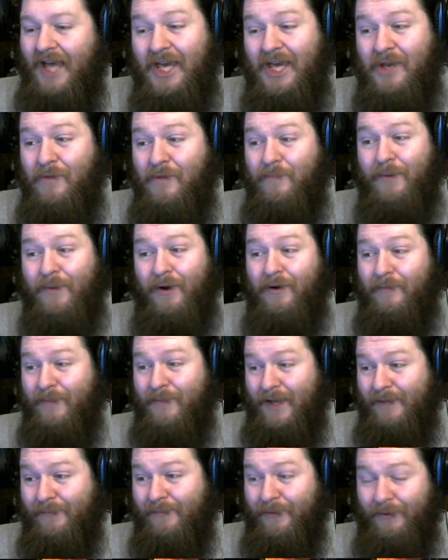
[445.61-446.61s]
You burn
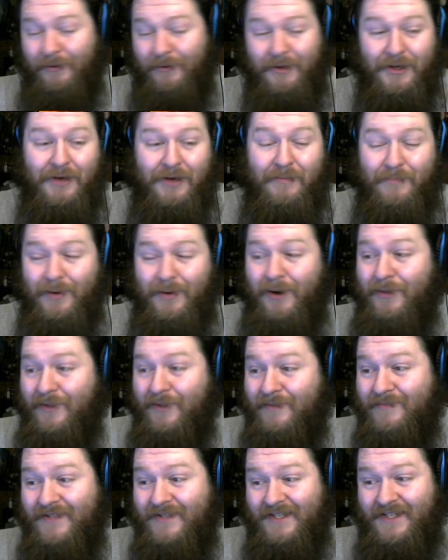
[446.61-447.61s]
people. You burn
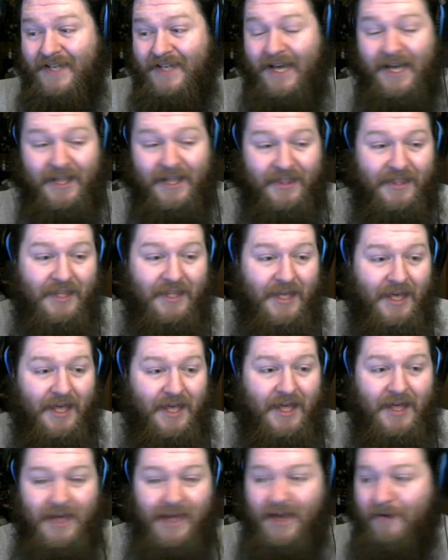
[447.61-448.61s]
them to death.
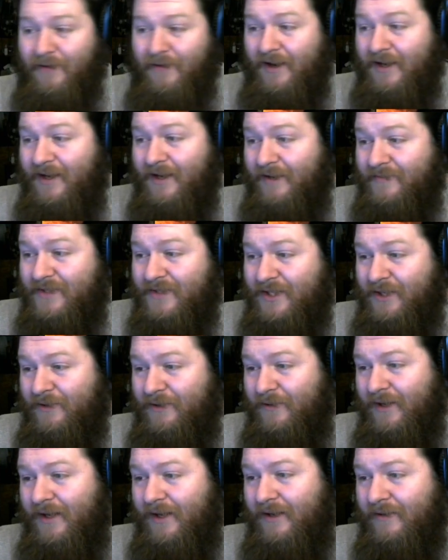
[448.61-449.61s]
And when it comes
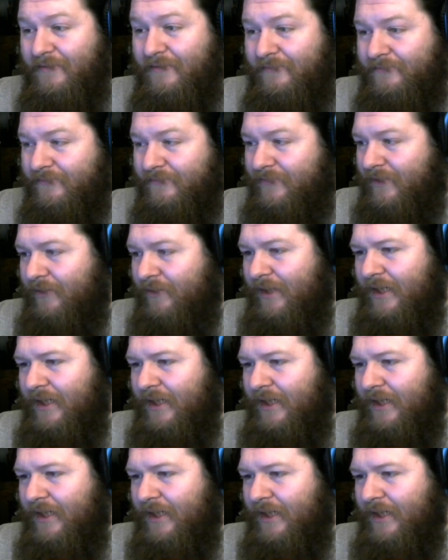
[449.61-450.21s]
to, oh, I